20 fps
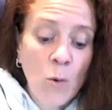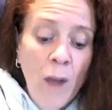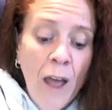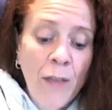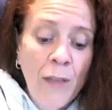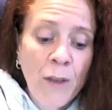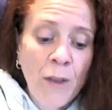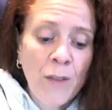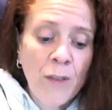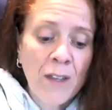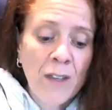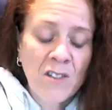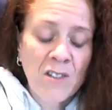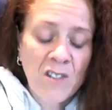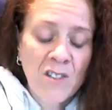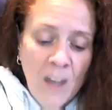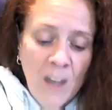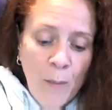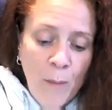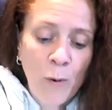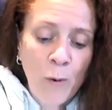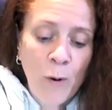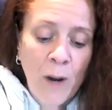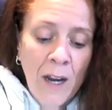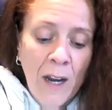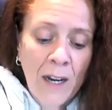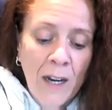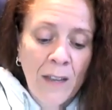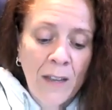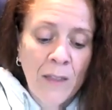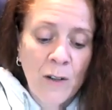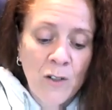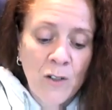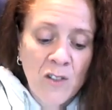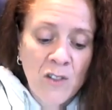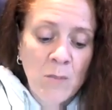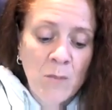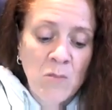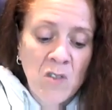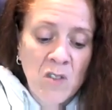rather than separating, there
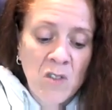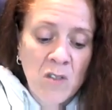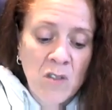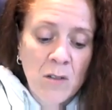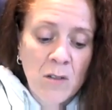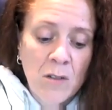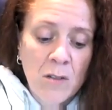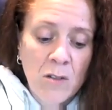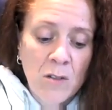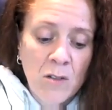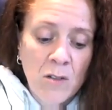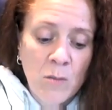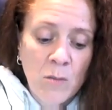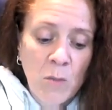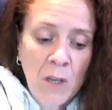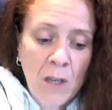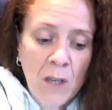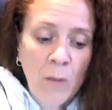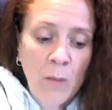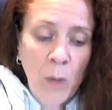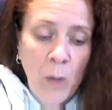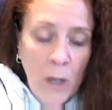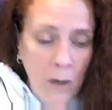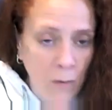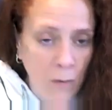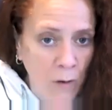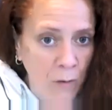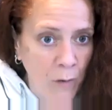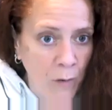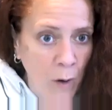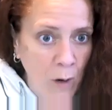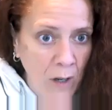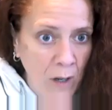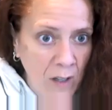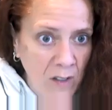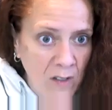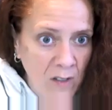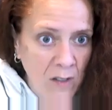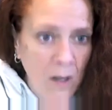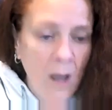seems to be a bit of a
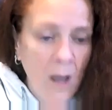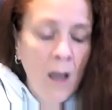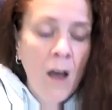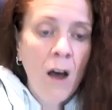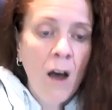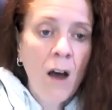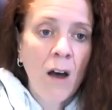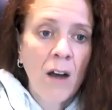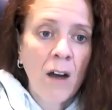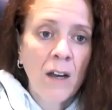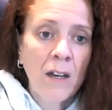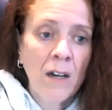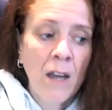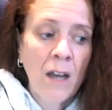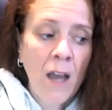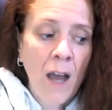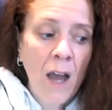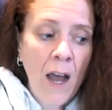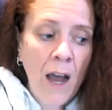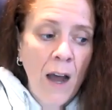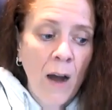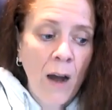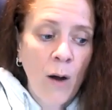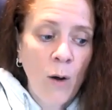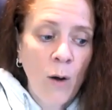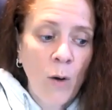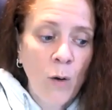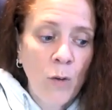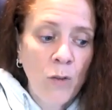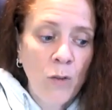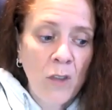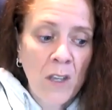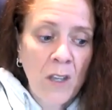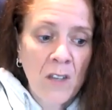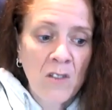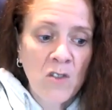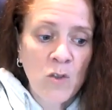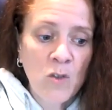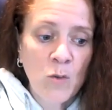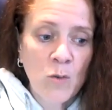focus on how
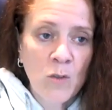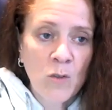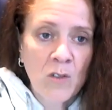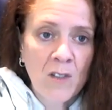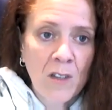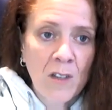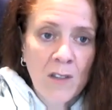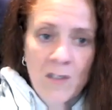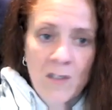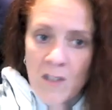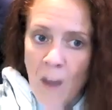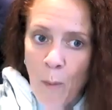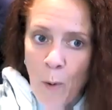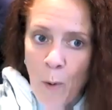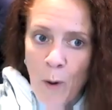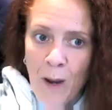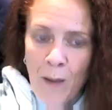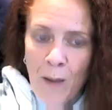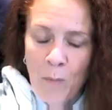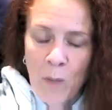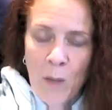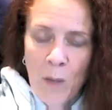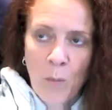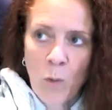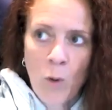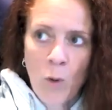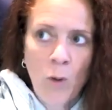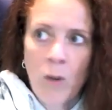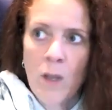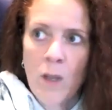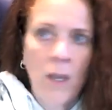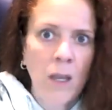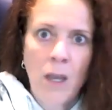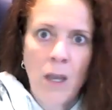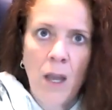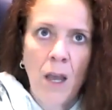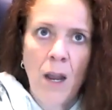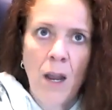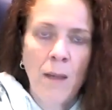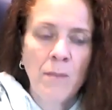these tools separate people.
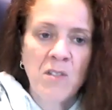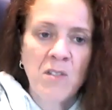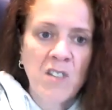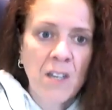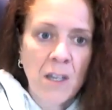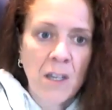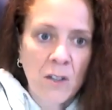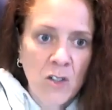I'm seeing